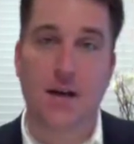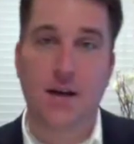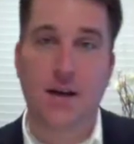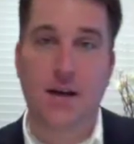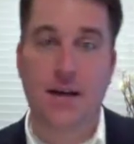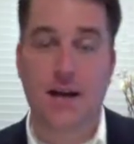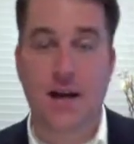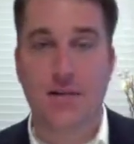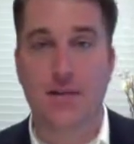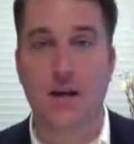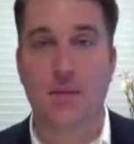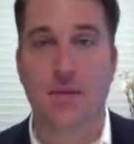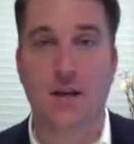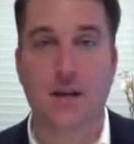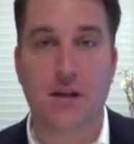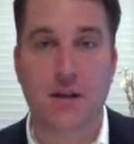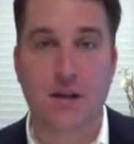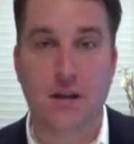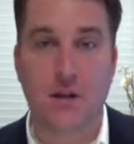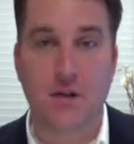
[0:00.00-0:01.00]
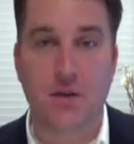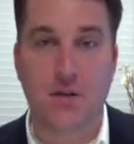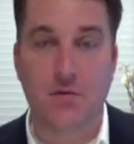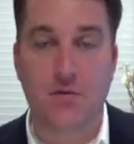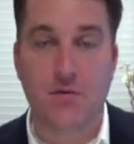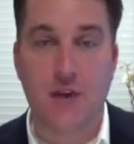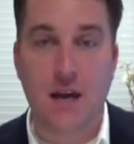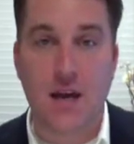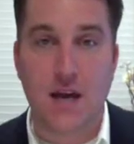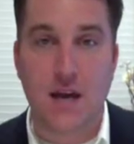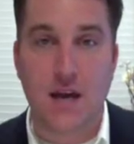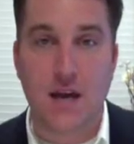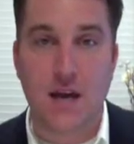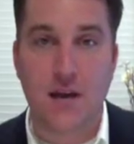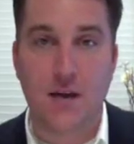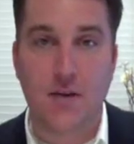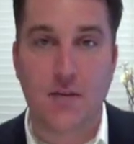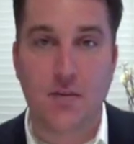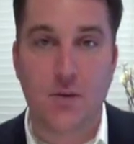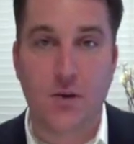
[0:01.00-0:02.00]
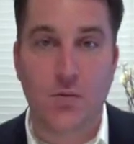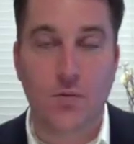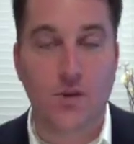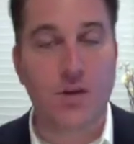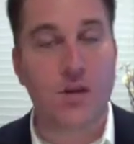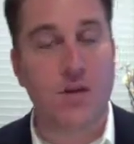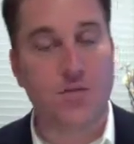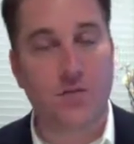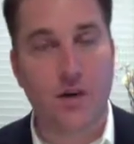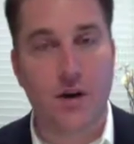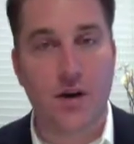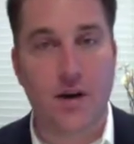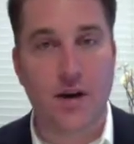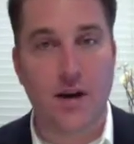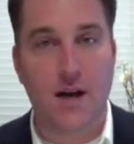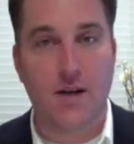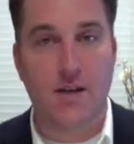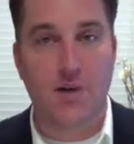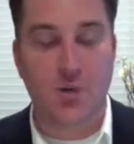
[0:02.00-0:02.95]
and have that be an additional fee, which is very nice.